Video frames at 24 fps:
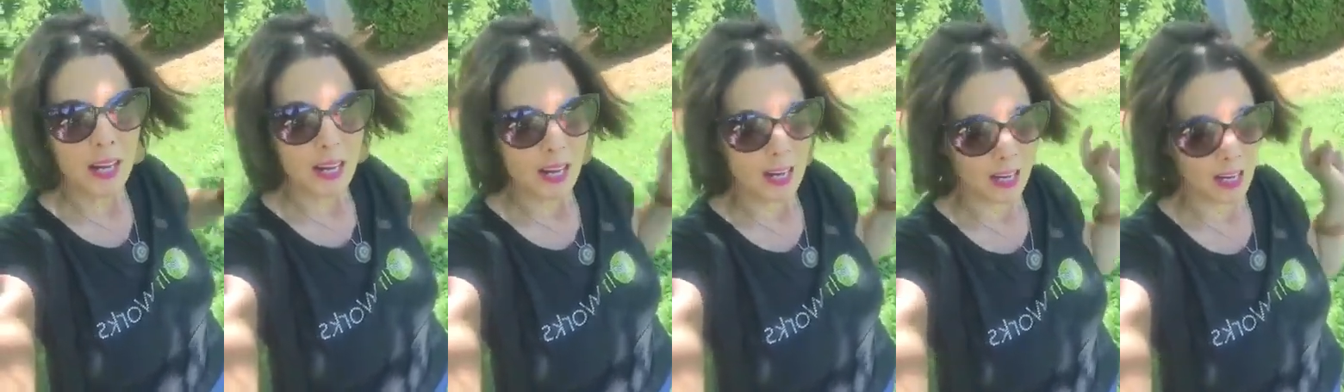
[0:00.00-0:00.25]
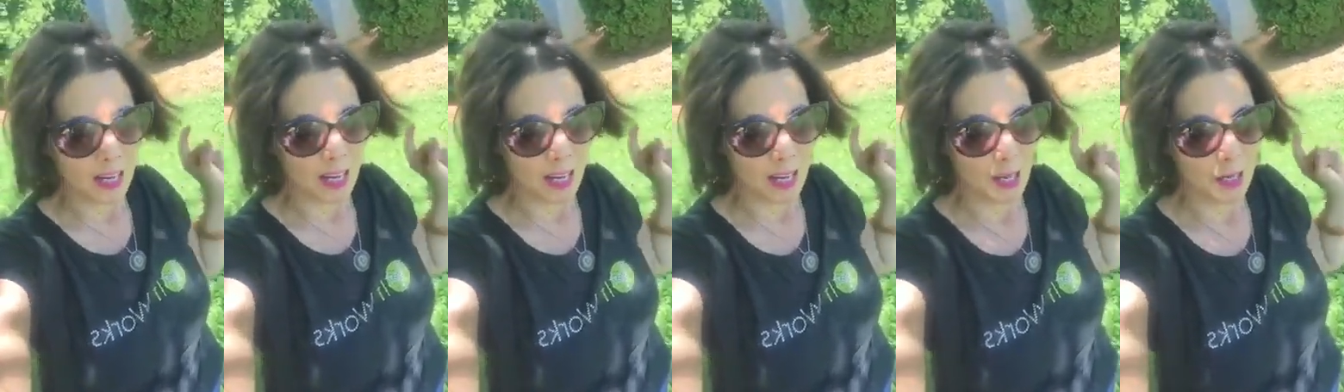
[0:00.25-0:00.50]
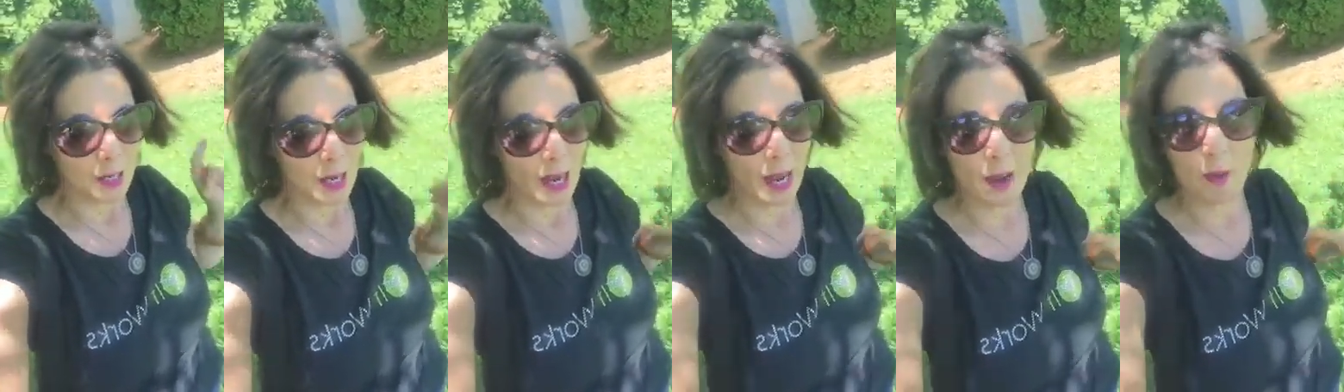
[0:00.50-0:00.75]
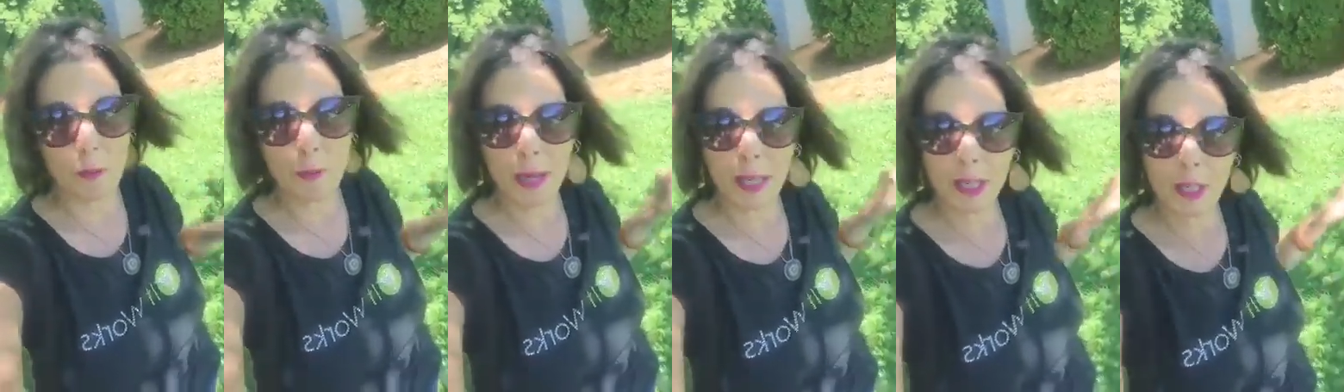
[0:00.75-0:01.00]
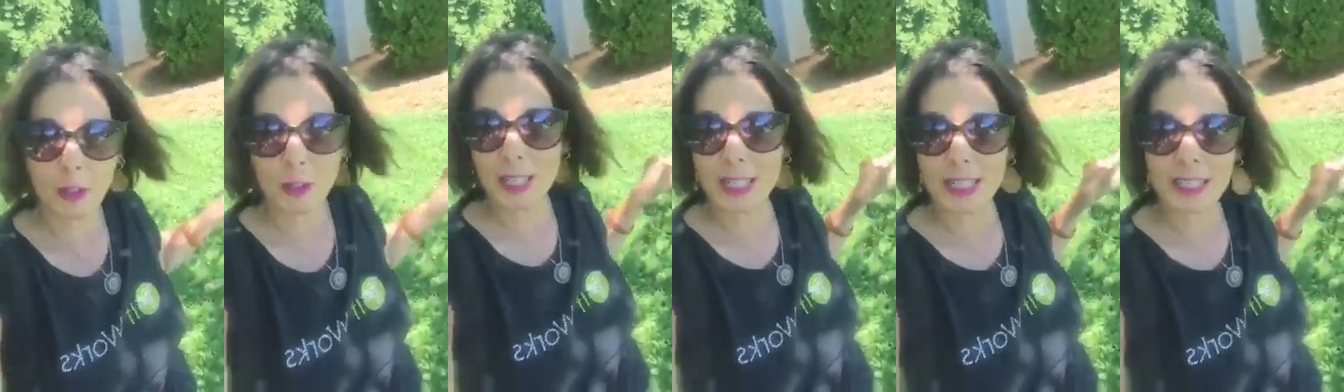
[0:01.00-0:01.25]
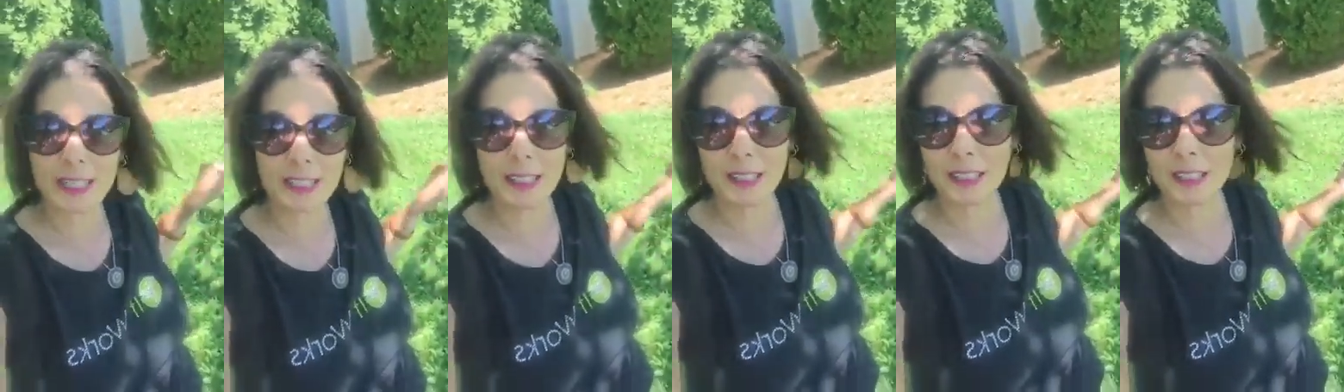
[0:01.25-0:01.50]
Uh, I have my
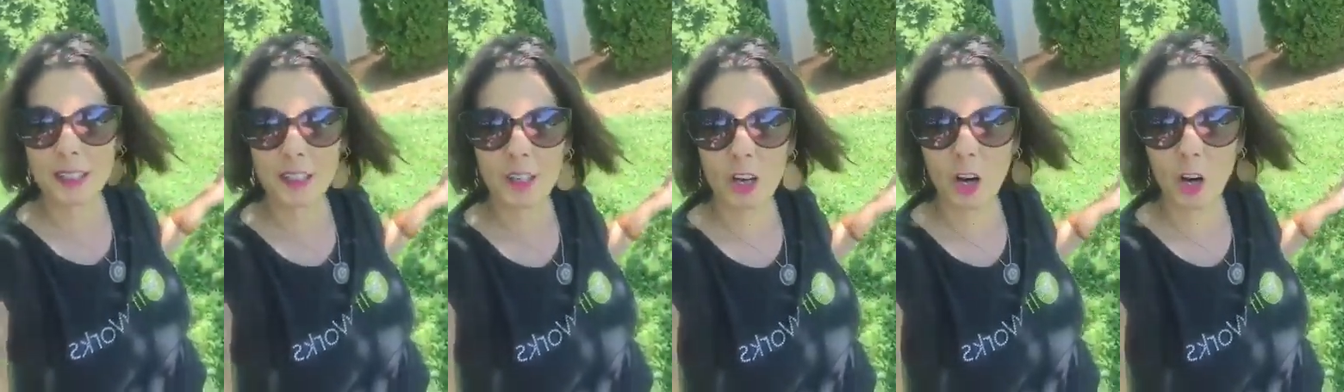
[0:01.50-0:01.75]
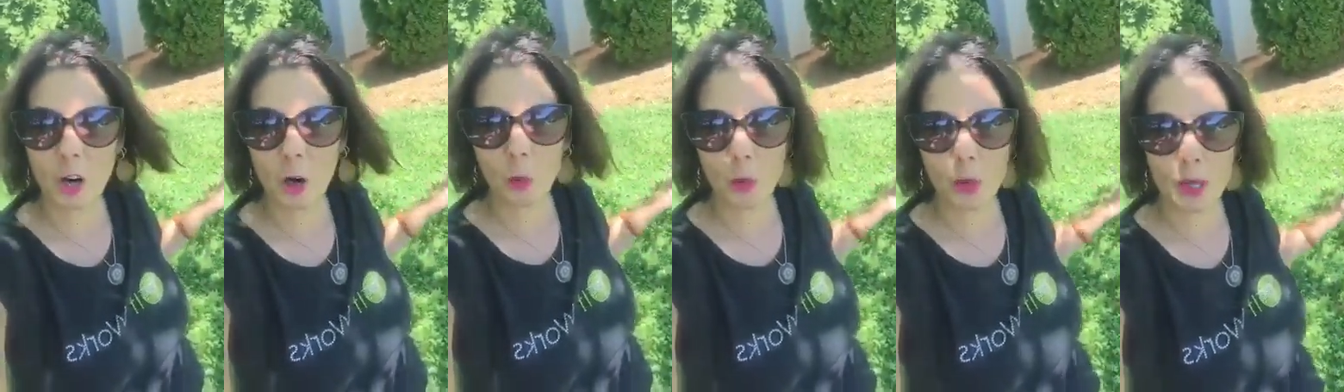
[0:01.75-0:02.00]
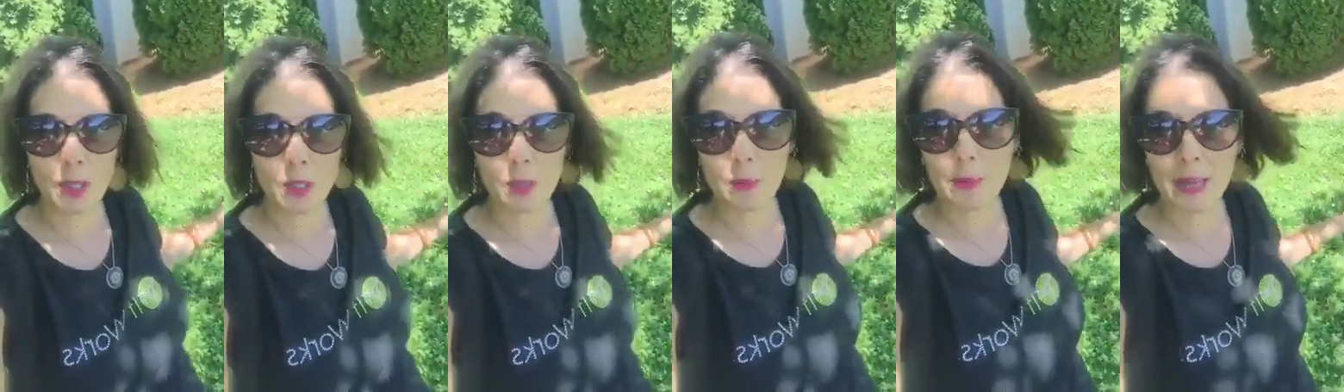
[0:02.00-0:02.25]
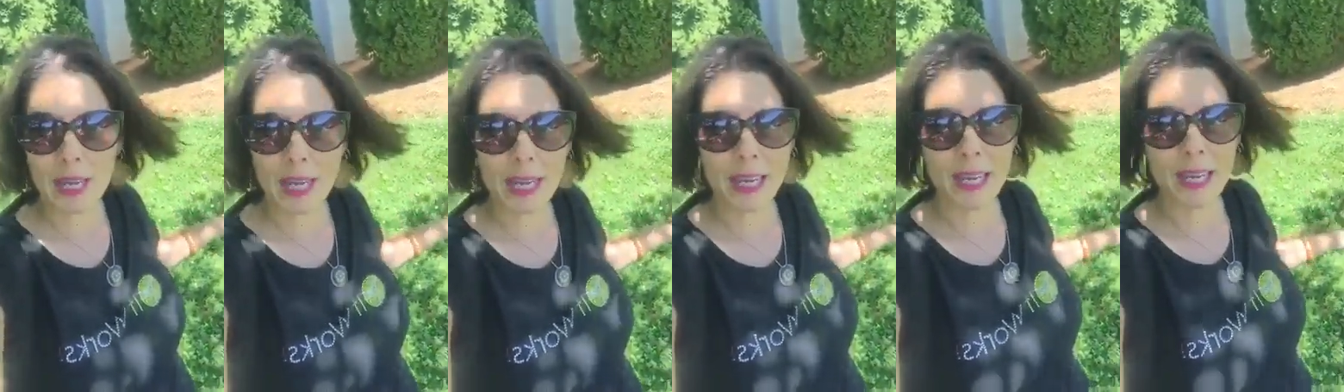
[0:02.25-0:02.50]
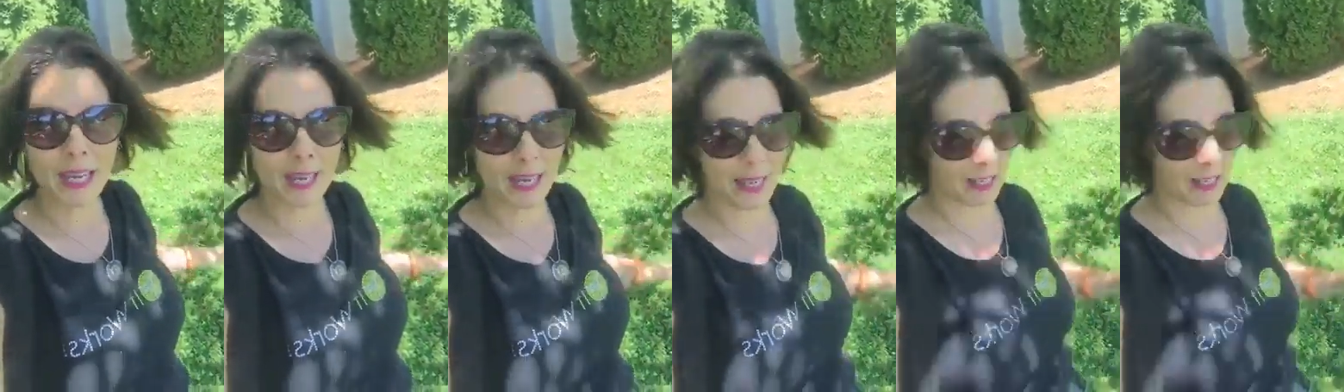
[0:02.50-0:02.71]
greens in the car with me,